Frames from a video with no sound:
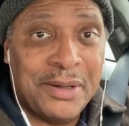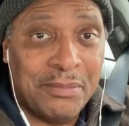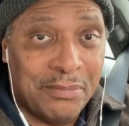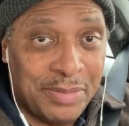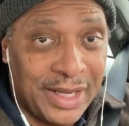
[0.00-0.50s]

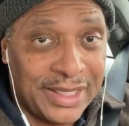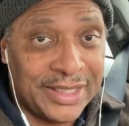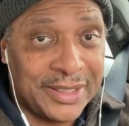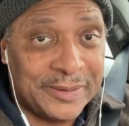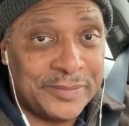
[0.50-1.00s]
But
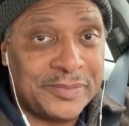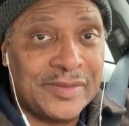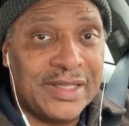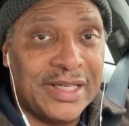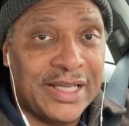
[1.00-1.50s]

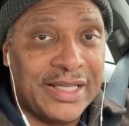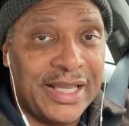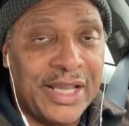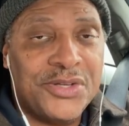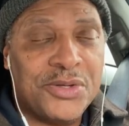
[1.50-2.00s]

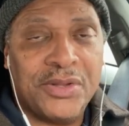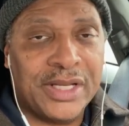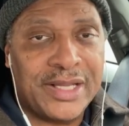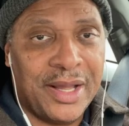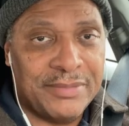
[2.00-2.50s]
the issue
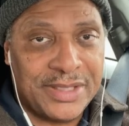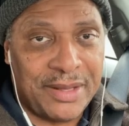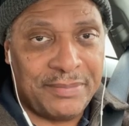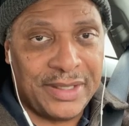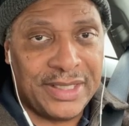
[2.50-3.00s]
that comes
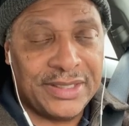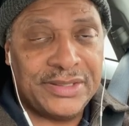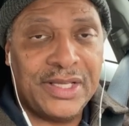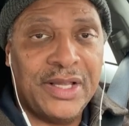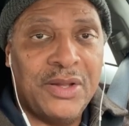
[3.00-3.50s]
up
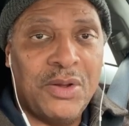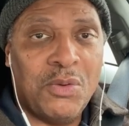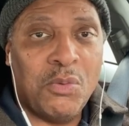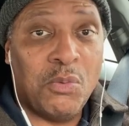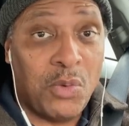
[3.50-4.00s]
is,
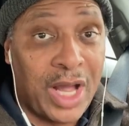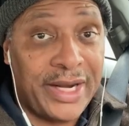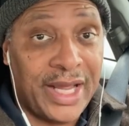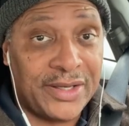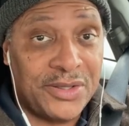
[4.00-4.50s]
why
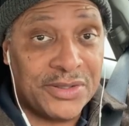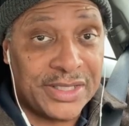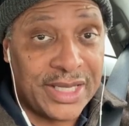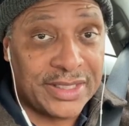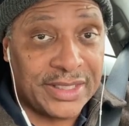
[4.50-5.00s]
not use a
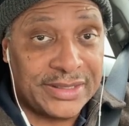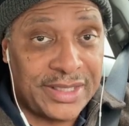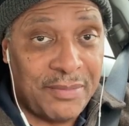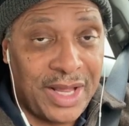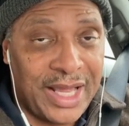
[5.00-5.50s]
Tesla
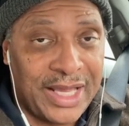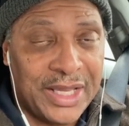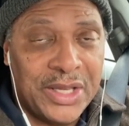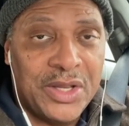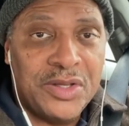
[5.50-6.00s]
Semi
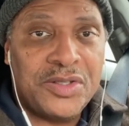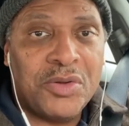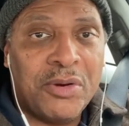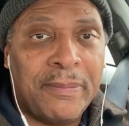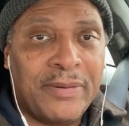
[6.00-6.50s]

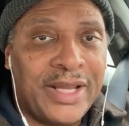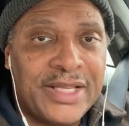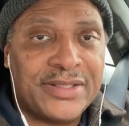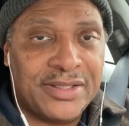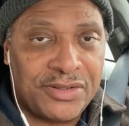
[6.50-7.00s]
to
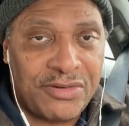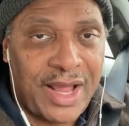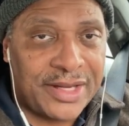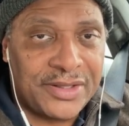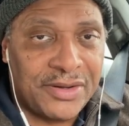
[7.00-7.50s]
replace the
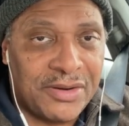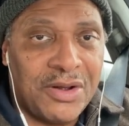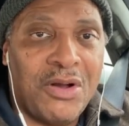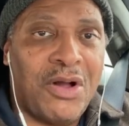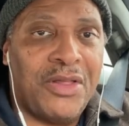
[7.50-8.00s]
tractor
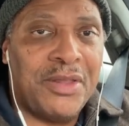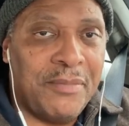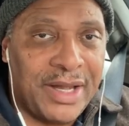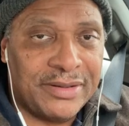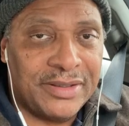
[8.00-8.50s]
on the
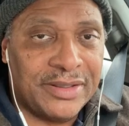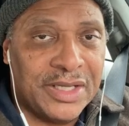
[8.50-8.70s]
mountain?